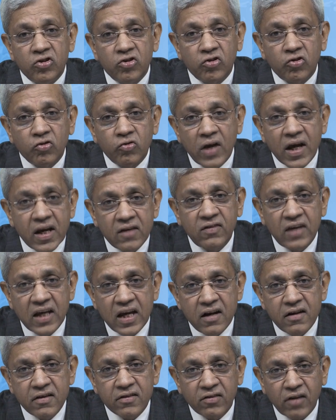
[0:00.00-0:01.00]
Today's
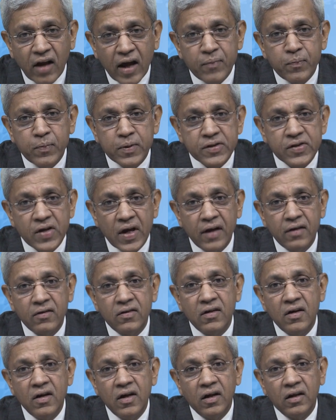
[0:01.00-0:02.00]
yield is 9%.
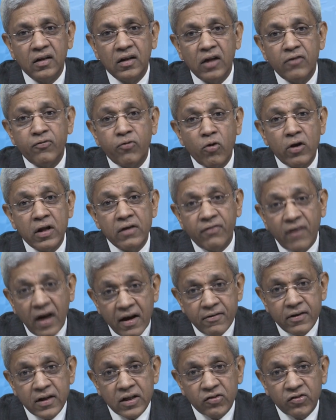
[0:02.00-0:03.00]
Therefore if
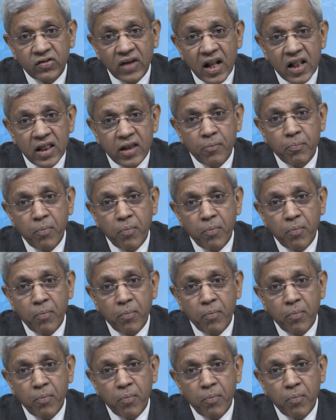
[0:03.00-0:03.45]
I were to sell the